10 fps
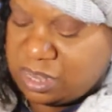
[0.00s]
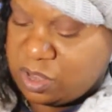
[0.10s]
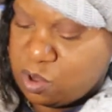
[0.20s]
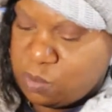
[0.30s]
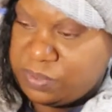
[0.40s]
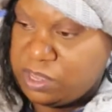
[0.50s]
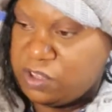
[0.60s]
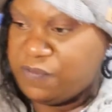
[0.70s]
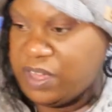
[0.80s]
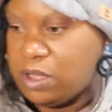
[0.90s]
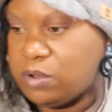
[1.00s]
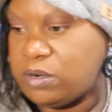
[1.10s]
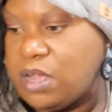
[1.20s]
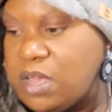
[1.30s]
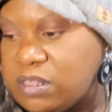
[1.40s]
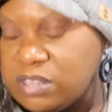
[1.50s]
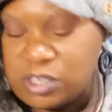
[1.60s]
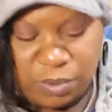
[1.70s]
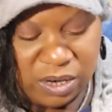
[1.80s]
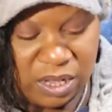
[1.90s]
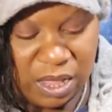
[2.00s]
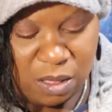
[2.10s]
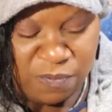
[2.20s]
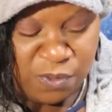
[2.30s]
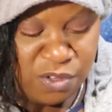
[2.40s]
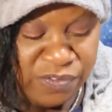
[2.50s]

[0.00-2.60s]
I hope that you found this reading helpful.